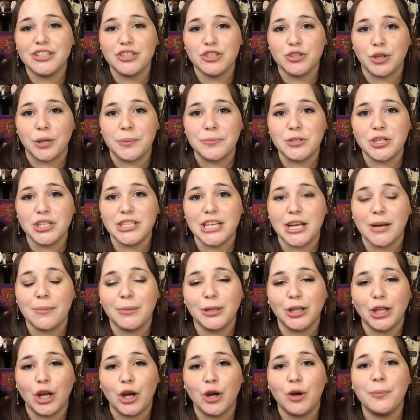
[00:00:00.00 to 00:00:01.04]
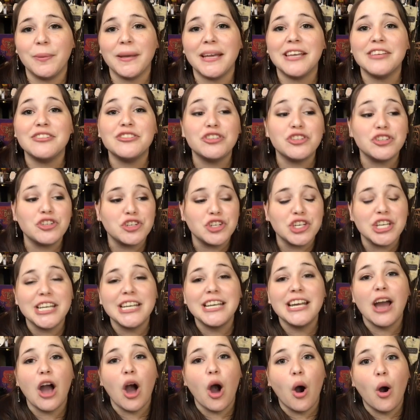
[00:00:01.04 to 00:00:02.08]
description down below because
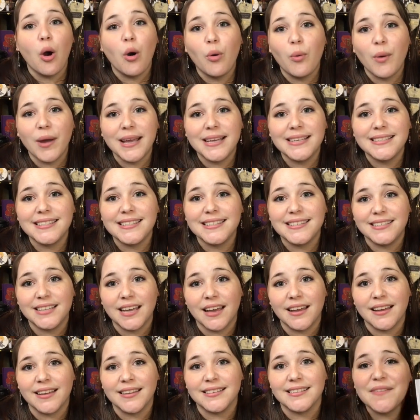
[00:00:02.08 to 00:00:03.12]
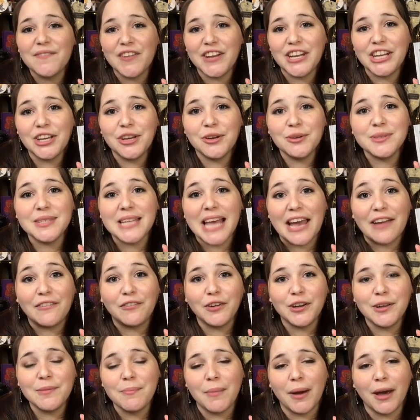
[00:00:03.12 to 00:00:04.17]
she always does videos
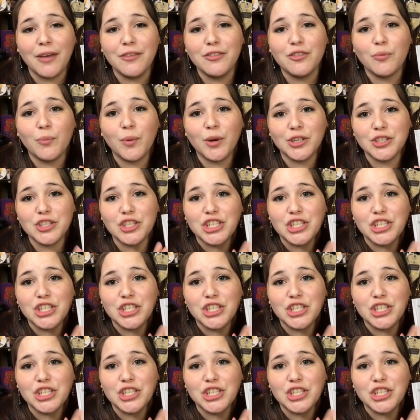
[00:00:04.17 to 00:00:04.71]
every month where